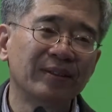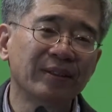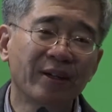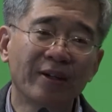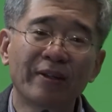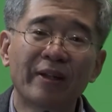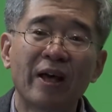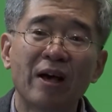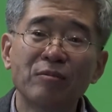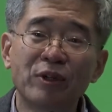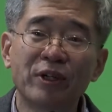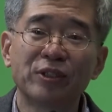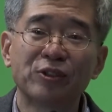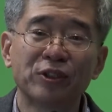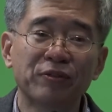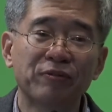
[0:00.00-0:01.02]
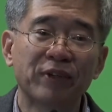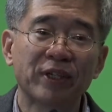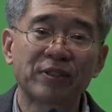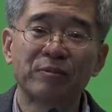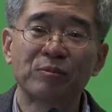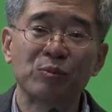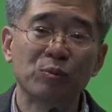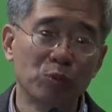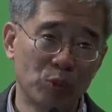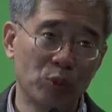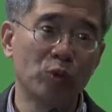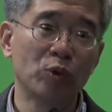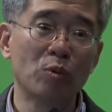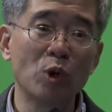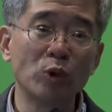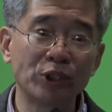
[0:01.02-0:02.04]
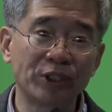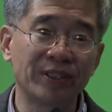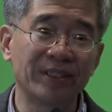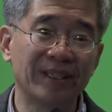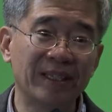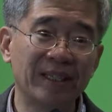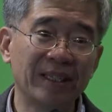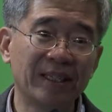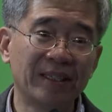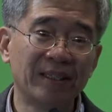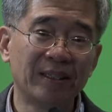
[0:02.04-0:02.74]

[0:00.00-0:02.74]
agglomeration effects, mostly